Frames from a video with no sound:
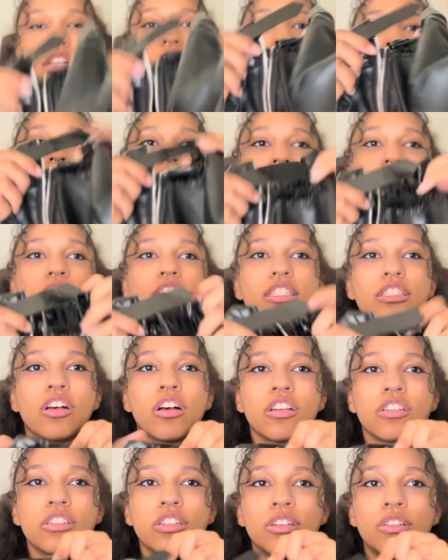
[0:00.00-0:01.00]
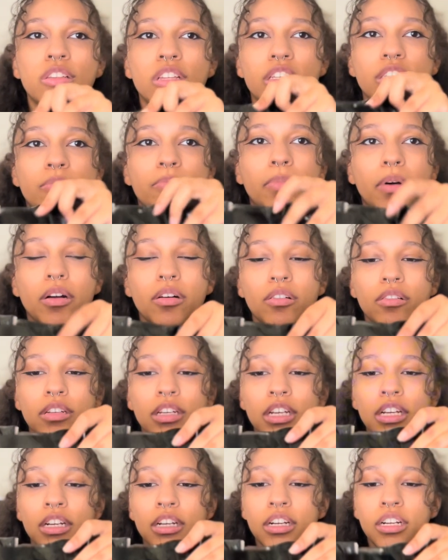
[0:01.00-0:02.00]
There is also this buckle
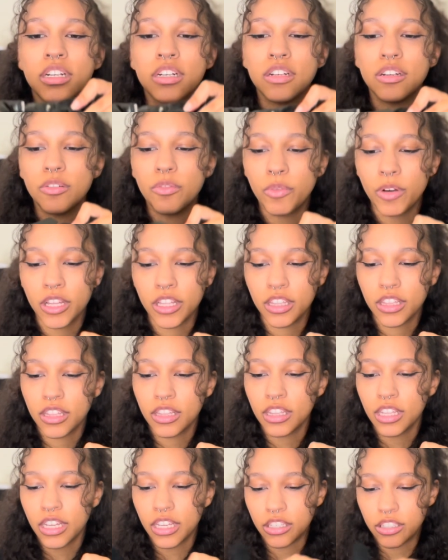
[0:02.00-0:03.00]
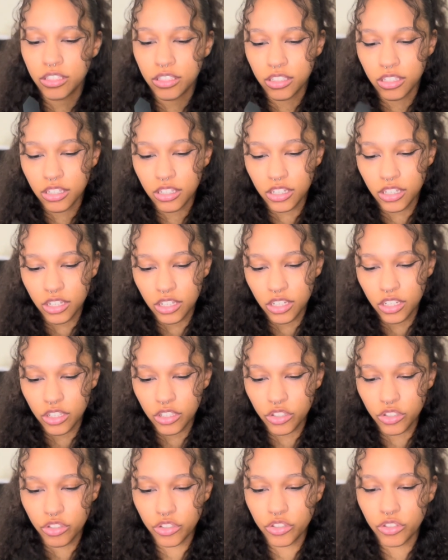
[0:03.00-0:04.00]
here with this
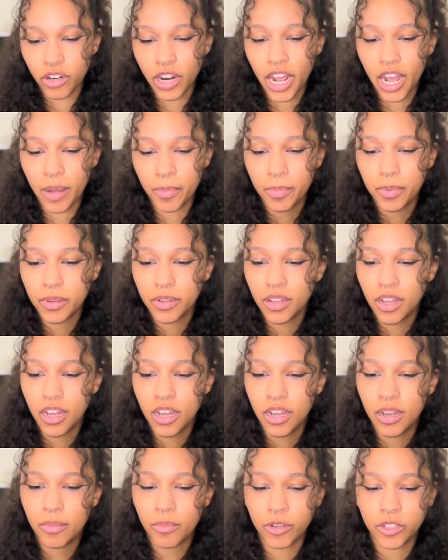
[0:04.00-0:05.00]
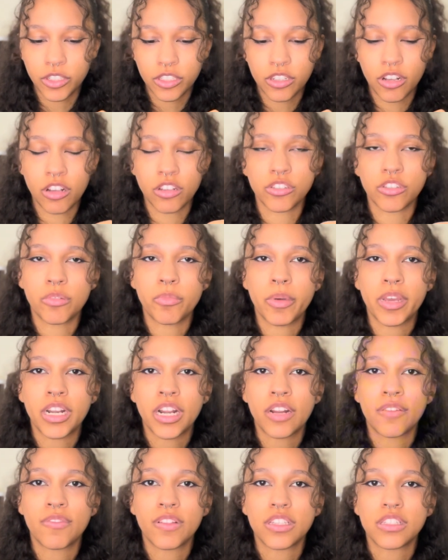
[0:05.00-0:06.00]
strap, which is also made
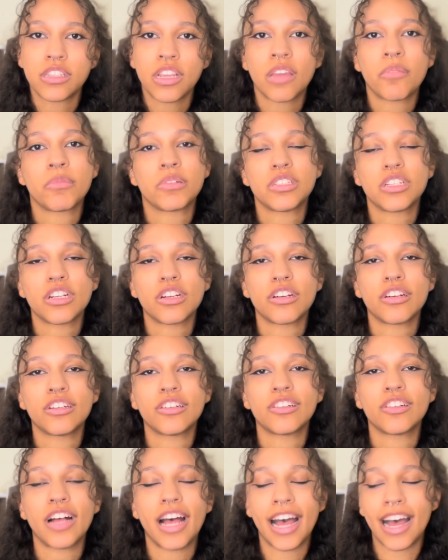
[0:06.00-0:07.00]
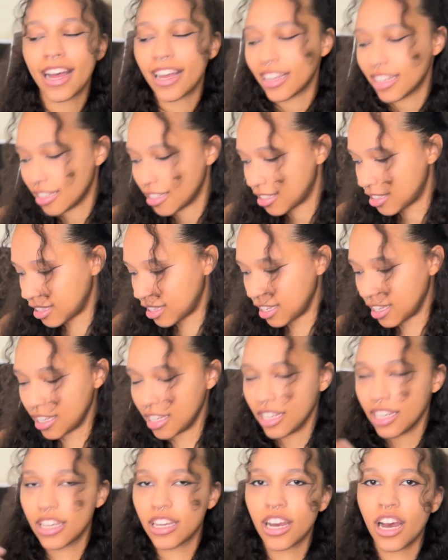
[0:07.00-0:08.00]
out of the same material as
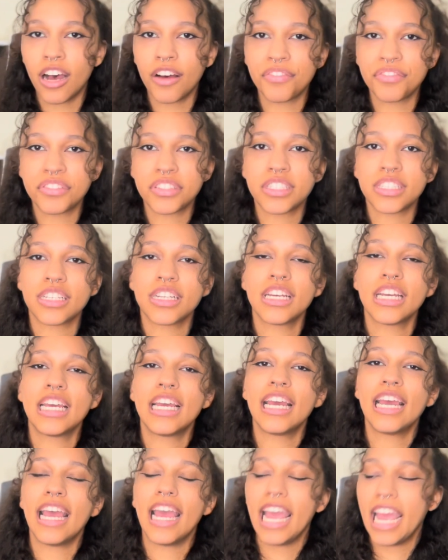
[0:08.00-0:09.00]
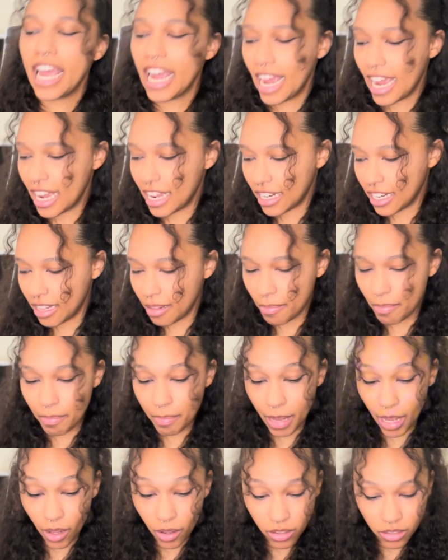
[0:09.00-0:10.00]
the cuffs and the
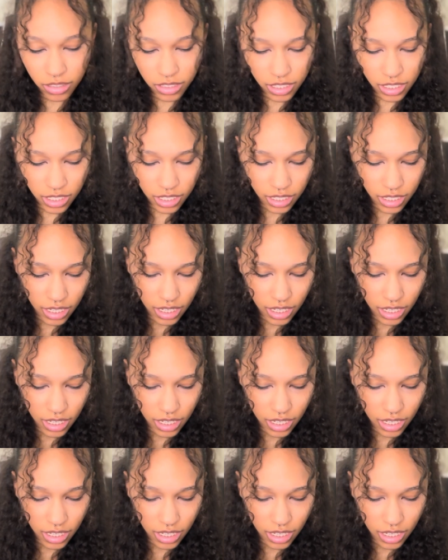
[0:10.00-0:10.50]
belt.